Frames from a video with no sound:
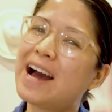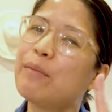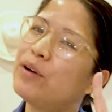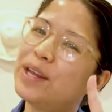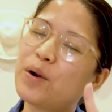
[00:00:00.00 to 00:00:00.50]

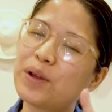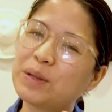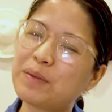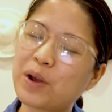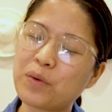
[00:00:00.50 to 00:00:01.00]
I'm only going
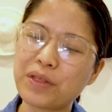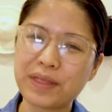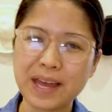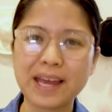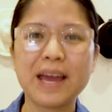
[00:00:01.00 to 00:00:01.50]
to buy one
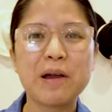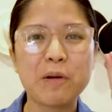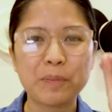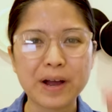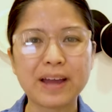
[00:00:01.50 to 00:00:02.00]
thing,
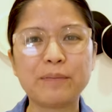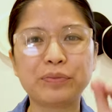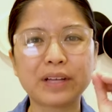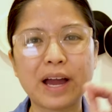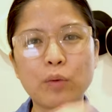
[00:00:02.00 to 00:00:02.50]
but
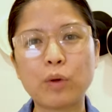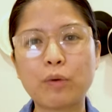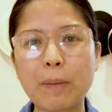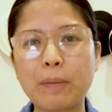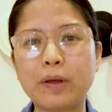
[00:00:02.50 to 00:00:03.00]
I will
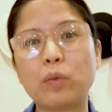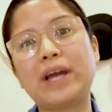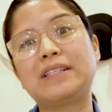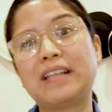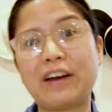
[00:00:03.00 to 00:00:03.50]
probably
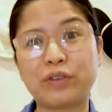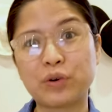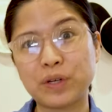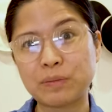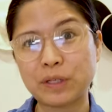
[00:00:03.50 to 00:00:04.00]
wait till
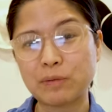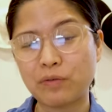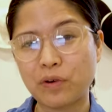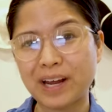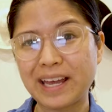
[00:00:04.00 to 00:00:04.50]
after Christmas
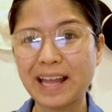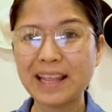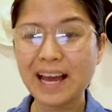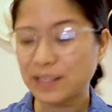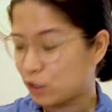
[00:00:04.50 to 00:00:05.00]
before I
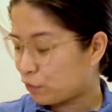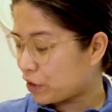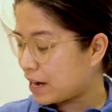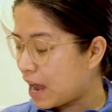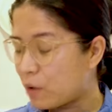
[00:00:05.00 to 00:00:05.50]
get that. So
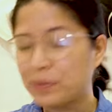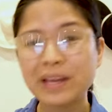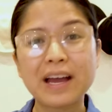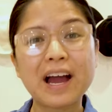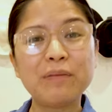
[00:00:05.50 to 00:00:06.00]
for now,
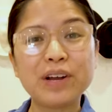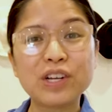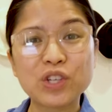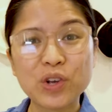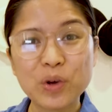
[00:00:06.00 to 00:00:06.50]
I'm
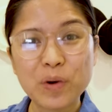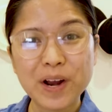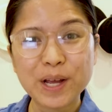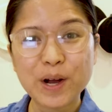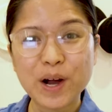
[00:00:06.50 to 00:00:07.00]
gonna show you
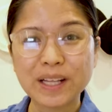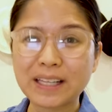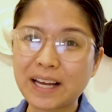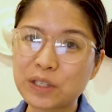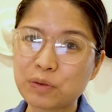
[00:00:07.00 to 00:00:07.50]
what I
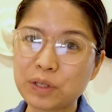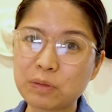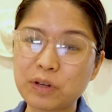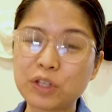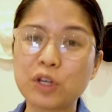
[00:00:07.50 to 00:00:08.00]
got last
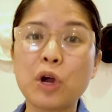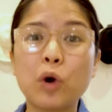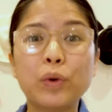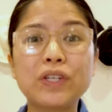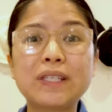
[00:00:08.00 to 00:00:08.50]
Christmas,
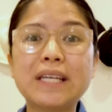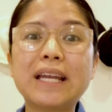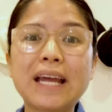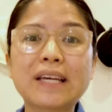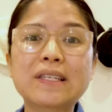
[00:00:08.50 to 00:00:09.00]
which is
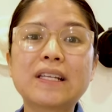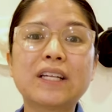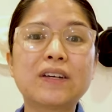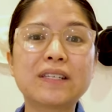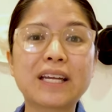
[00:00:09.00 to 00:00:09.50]
then
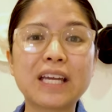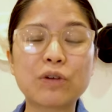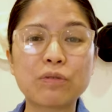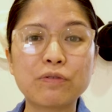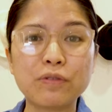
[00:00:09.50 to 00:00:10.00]
excellent because I
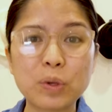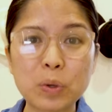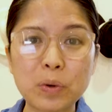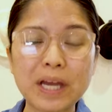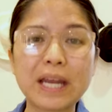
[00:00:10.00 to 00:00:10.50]
can
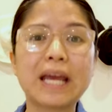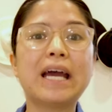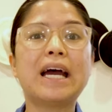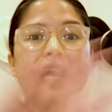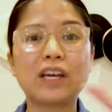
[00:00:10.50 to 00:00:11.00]
review it
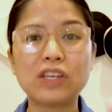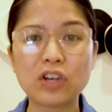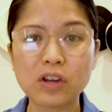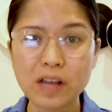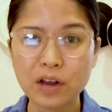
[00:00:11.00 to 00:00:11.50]
a
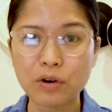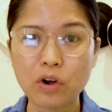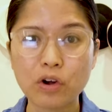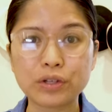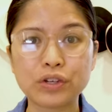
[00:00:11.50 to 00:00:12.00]
year later
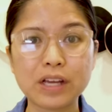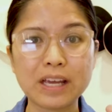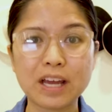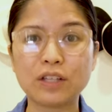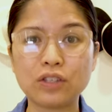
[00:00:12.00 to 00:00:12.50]
on. So in
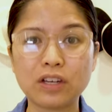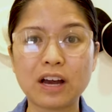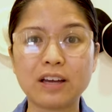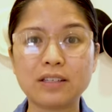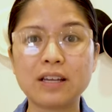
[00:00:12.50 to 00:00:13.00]
case you
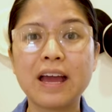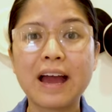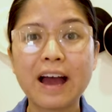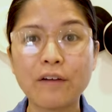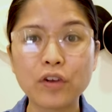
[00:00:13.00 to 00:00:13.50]
guys
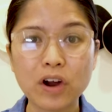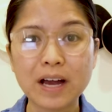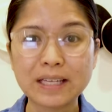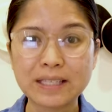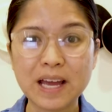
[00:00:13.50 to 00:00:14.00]
have your
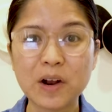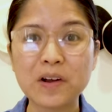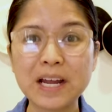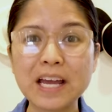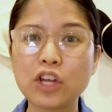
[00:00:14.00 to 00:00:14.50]
eyes set
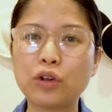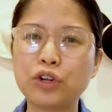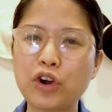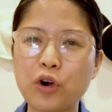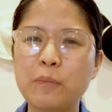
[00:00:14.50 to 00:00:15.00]
on it, you'll
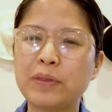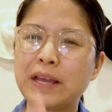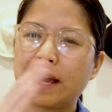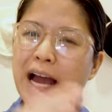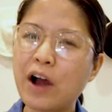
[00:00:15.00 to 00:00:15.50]
know
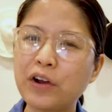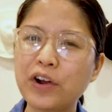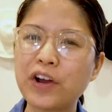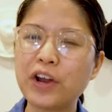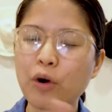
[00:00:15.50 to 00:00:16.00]
how
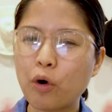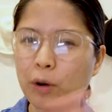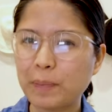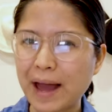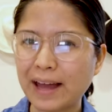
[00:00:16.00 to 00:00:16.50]
good or
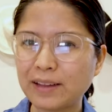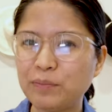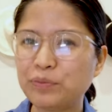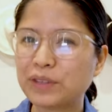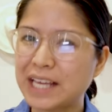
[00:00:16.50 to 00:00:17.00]
bad
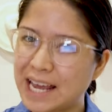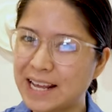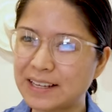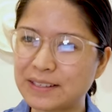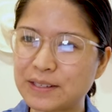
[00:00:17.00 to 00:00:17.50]
it
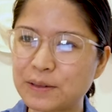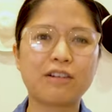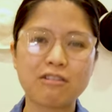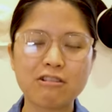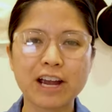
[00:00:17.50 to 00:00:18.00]
is.
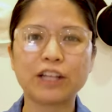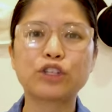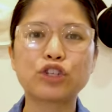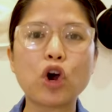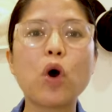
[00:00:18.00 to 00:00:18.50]
All right,
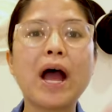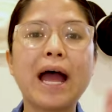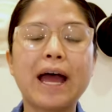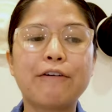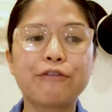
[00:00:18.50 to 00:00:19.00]
so
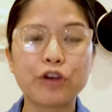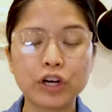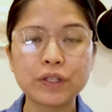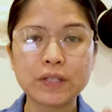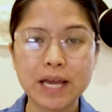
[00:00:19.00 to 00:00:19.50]

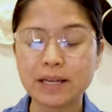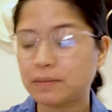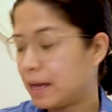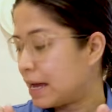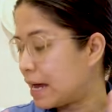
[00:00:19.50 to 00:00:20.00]
first
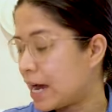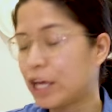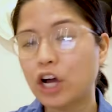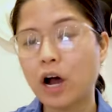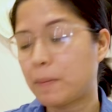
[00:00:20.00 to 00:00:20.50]
thing,
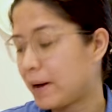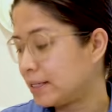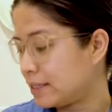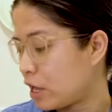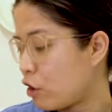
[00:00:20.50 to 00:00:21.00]
I got
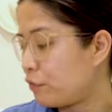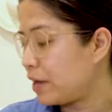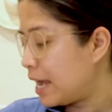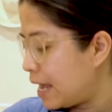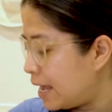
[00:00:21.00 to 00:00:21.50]
myself
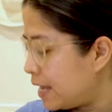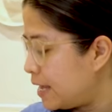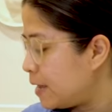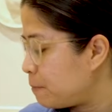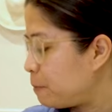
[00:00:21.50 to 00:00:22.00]

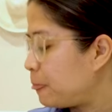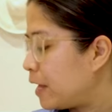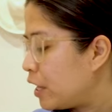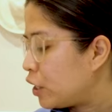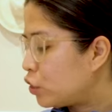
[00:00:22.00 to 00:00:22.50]
a
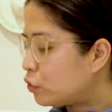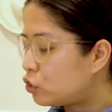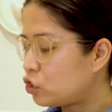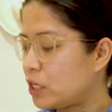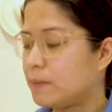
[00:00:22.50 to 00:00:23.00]

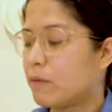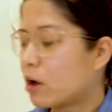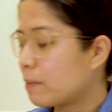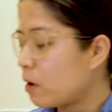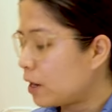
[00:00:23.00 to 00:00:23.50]
Gucci
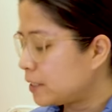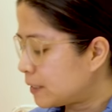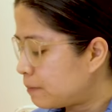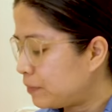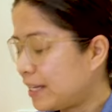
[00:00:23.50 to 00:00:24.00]

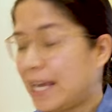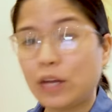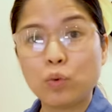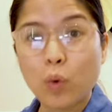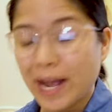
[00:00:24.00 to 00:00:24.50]
Marmont
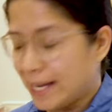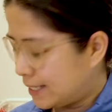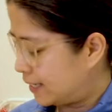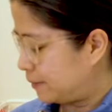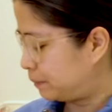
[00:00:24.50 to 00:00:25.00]
in
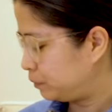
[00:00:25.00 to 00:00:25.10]
white.